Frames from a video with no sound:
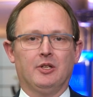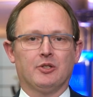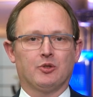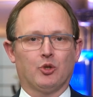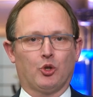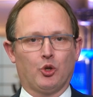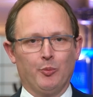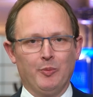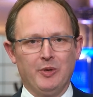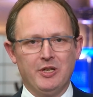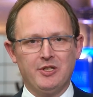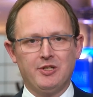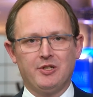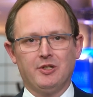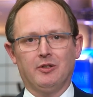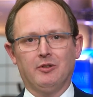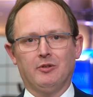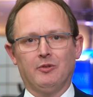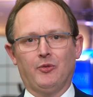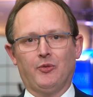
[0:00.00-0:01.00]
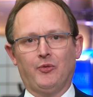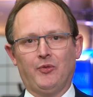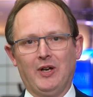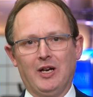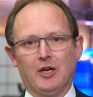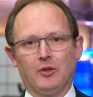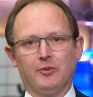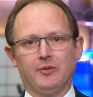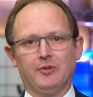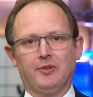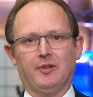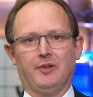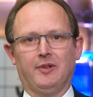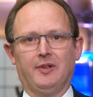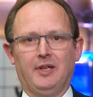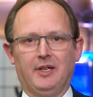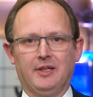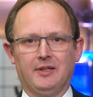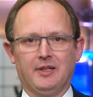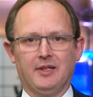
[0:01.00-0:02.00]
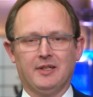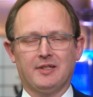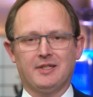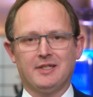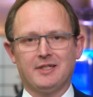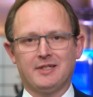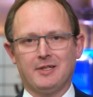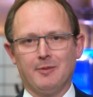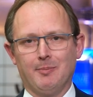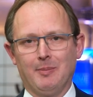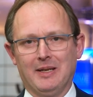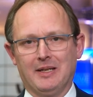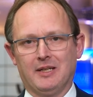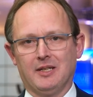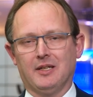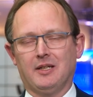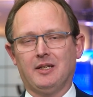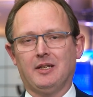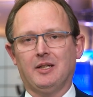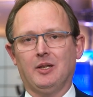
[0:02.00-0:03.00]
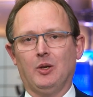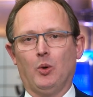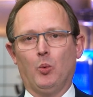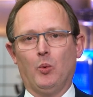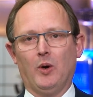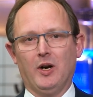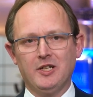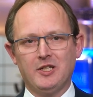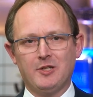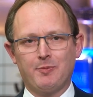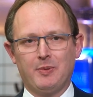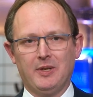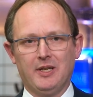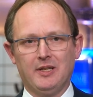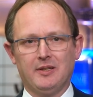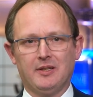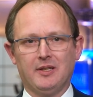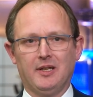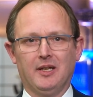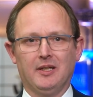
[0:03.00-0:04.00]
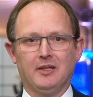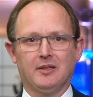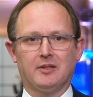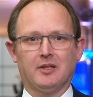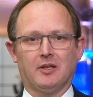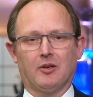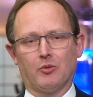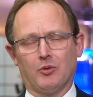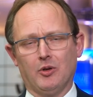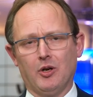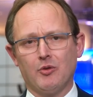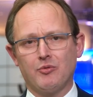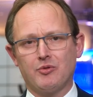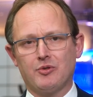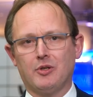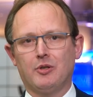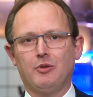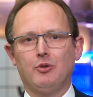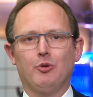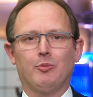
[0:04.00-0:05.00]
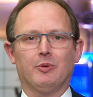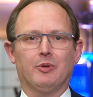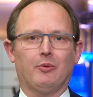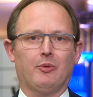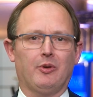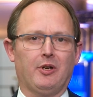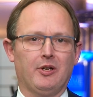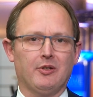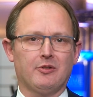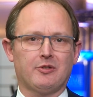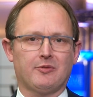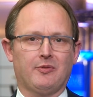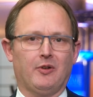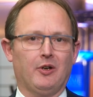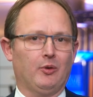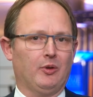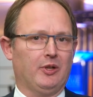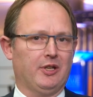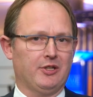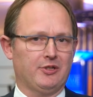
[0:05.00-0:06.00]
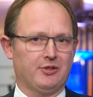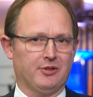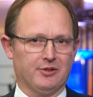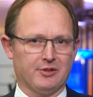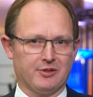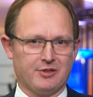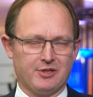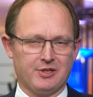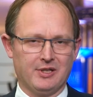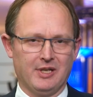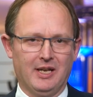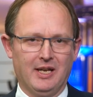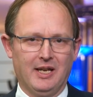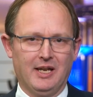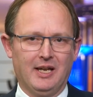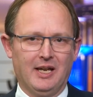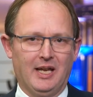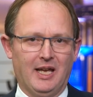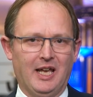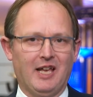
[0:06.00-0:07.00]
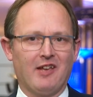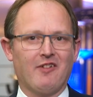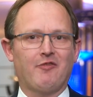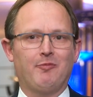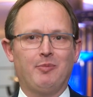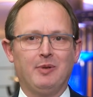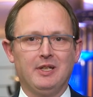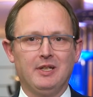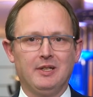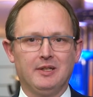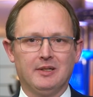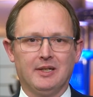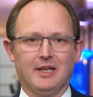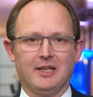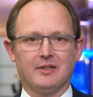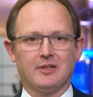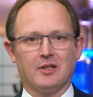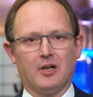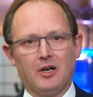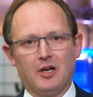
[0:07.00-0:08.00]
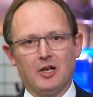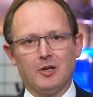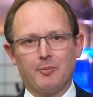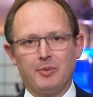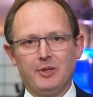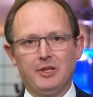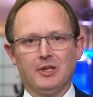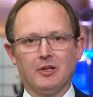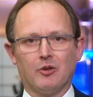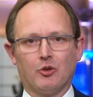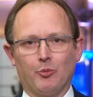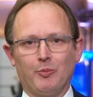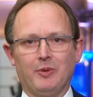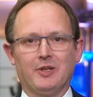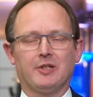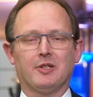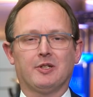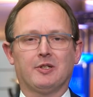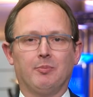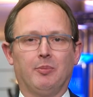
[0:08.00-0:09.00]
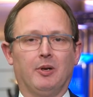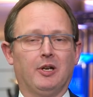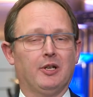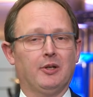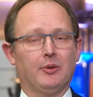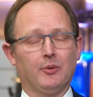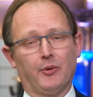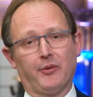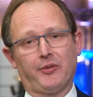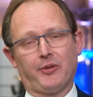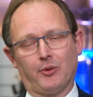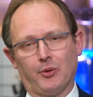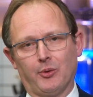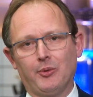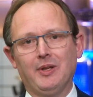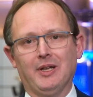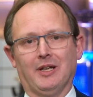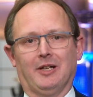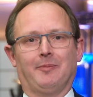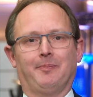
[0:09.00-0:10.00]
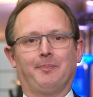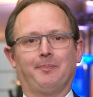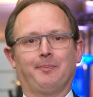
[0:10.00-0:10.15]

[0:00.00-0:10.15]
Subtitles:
The Commission found that systematic, widespread and gross human rights violations have been and are being committed by North Korea.